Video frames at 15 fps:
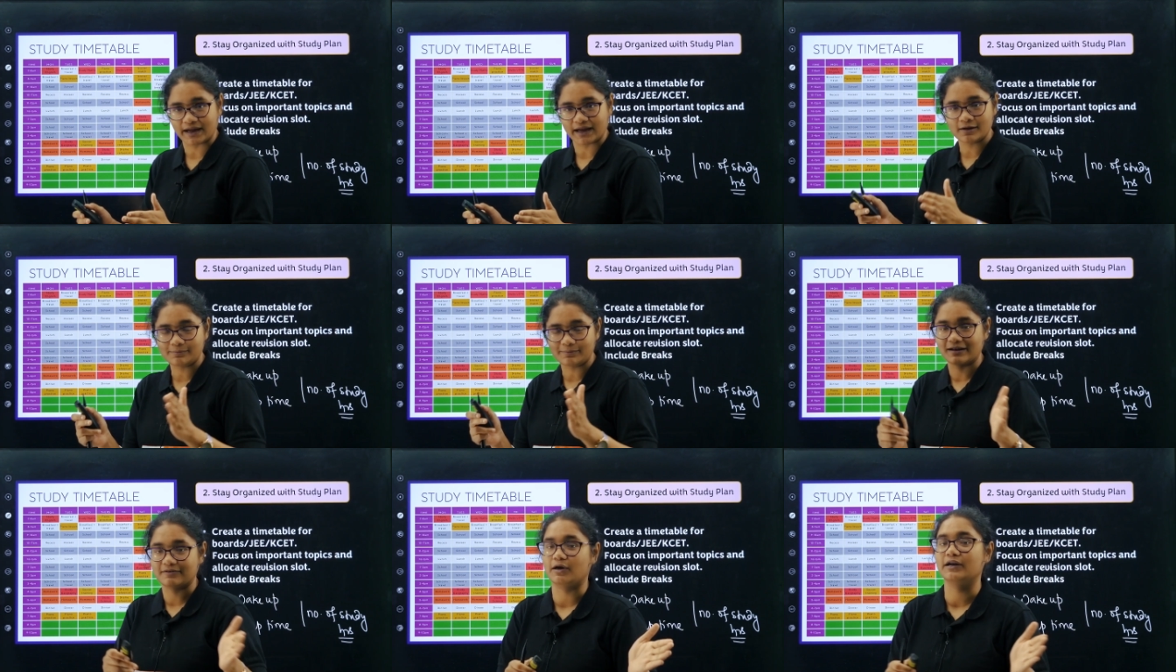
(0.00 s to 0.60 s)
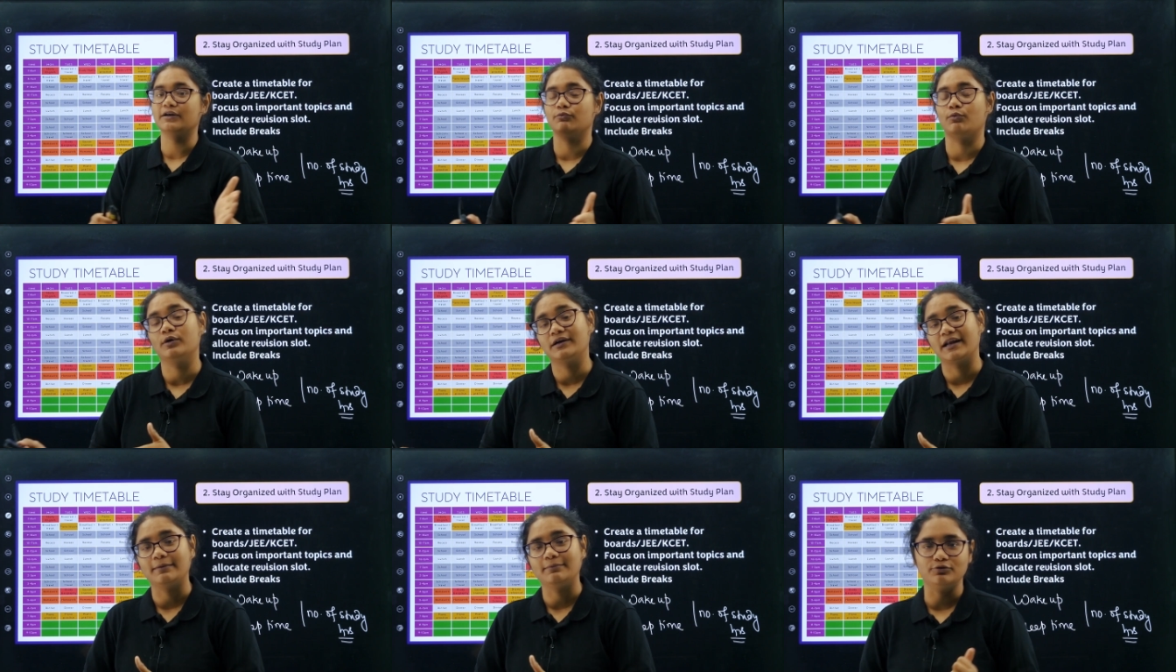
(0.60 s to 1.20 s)
wake up and
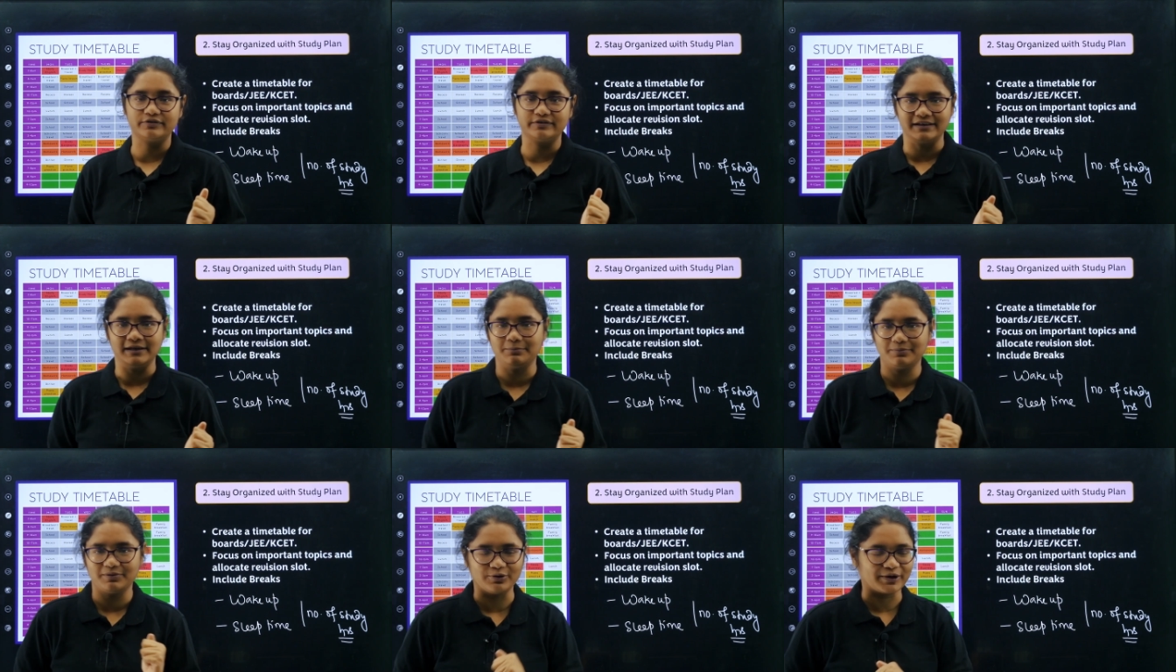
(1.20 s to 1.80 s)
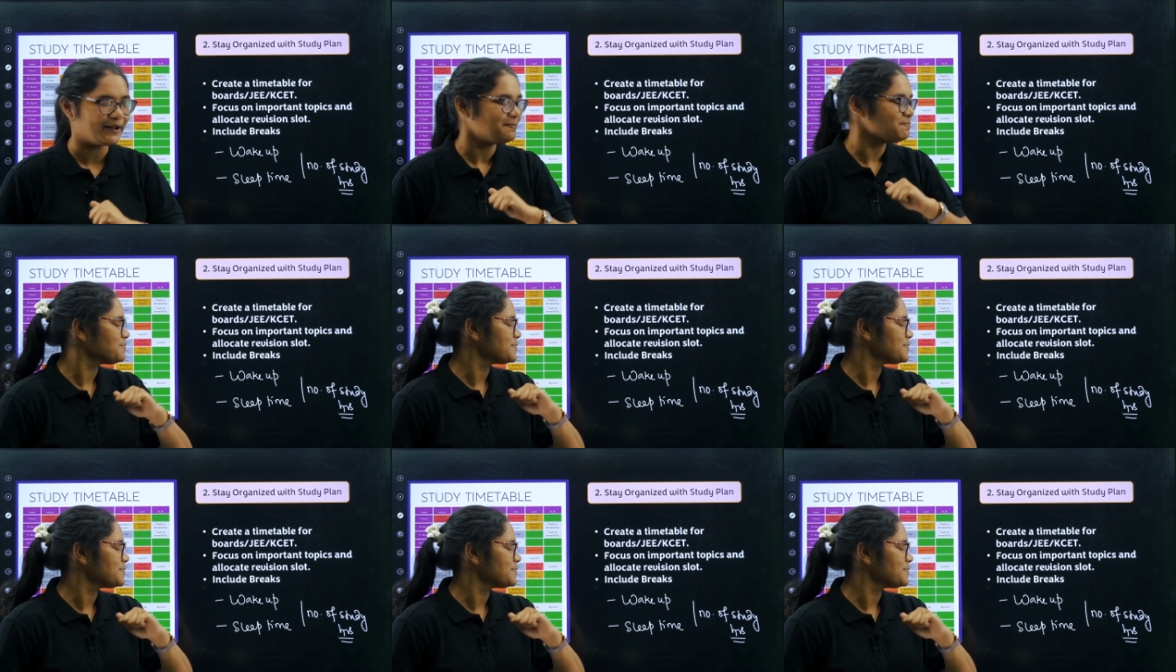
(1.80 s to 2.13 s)
what time you sleep, okay?